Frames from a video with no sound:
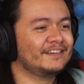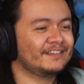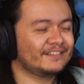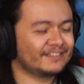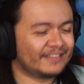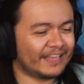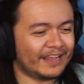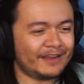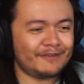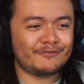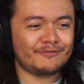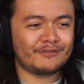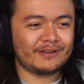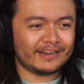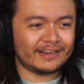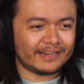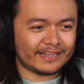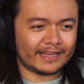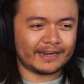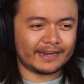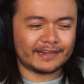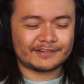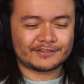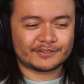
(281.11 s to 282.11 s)
They're really
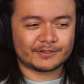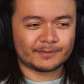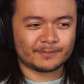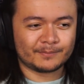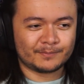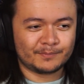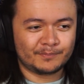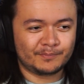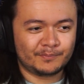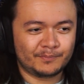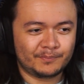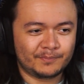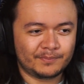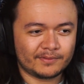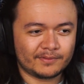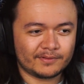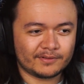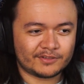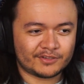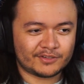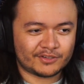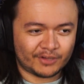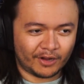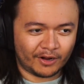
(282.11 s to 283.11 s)
getting some
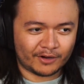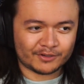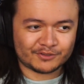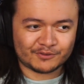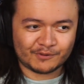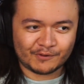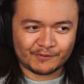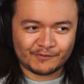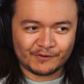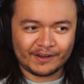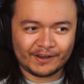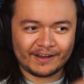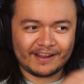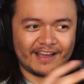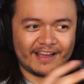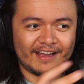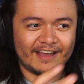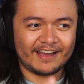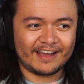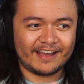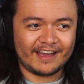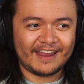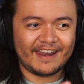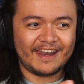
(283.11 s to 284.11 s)
songs with
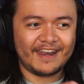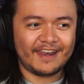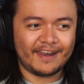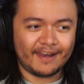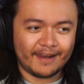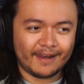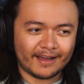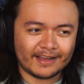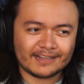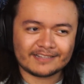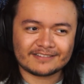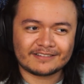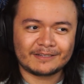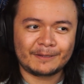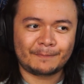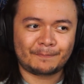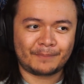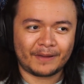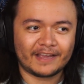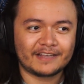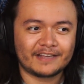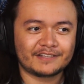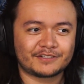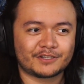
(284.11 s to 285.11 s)
nicely
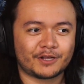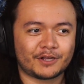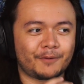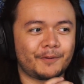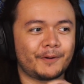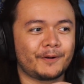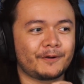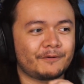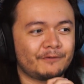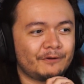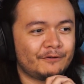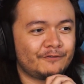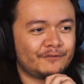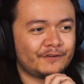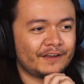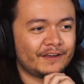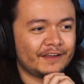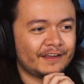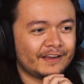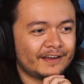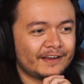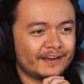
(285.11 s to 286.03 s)
paced choreography.